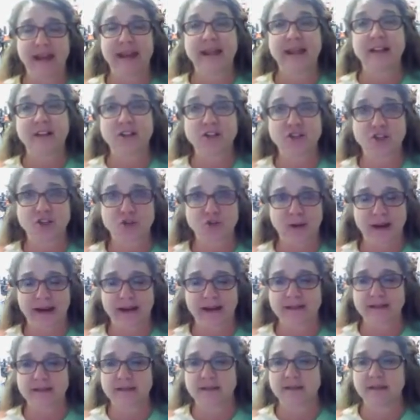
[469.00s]

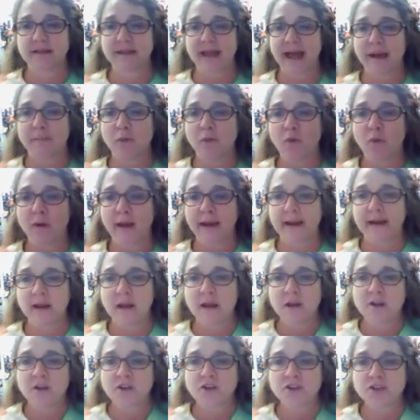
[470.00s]
illustrates that point.
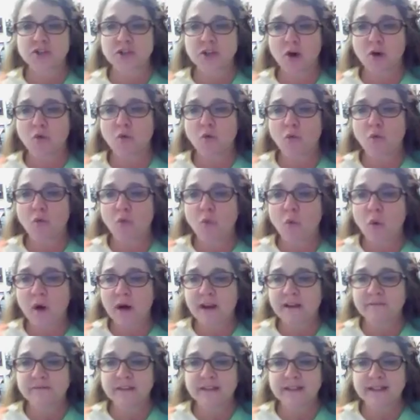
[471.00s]
So one
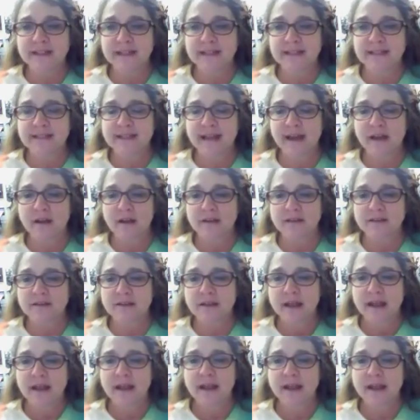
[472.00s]
of the details,